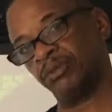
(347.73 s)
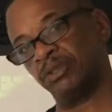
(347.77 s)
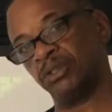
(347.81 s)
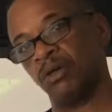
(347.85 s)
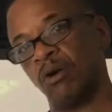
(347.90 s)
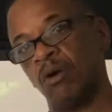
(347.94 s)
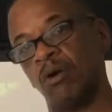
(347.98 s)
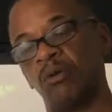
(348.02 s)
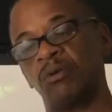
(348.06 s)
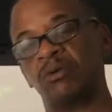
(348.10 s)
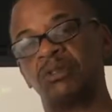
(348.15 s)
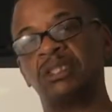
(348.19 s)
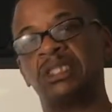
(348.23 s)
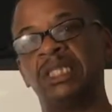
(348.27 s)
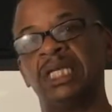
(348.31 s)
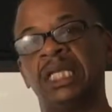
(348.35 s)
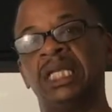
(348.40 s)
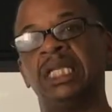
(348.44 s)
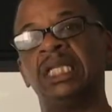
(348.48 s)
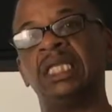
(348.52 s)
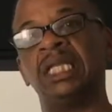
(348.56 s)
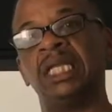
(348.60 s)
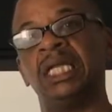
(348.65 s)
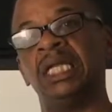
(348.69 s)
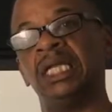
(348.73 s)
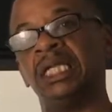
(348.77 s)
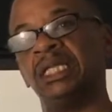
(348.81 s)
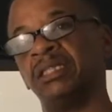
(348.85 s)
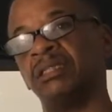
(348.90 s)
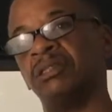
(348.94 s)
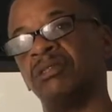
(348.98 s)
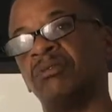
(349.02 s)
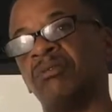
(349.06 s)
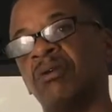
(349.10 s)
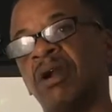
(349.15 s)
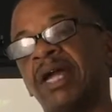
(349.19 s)
So 10
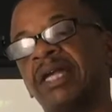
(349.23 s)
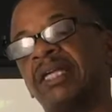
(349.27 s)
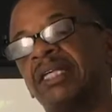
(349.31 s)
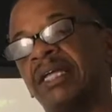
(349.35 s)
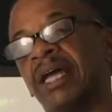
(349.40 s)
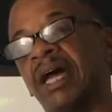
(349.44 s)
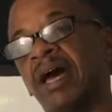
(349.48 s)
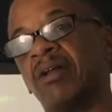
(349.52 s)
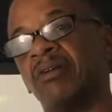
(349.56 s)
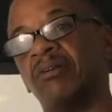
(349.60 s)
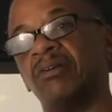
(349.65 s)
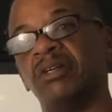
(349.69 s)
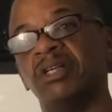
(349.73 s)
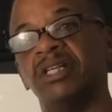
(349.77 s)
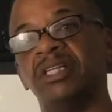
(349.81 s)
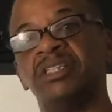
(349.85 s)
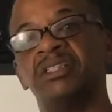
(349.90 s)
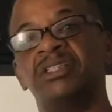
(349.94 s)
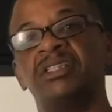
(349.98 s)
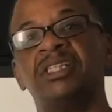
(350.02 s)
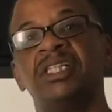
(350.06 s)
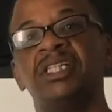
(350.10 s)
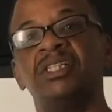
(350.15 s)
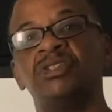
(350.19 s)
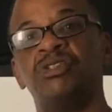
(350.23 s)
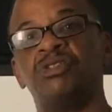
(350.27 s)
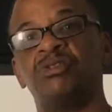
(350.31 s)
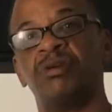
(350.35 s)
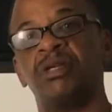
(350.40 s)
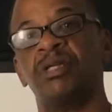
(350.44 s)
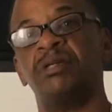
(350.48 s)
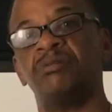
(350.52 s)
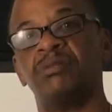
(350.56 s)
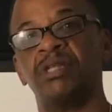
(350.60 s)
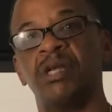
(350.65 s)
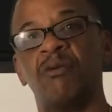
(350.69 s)
things, write down on the list, 10
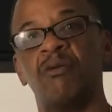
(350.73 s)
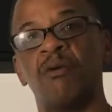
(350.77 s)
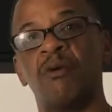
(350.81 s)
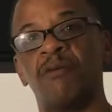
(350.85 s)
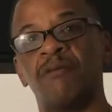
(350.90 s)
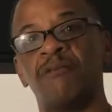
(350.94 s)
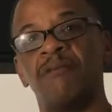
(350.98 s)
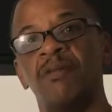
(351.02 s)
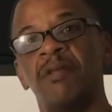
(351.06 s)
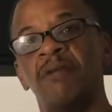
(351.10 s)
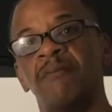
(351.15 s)
dreams they want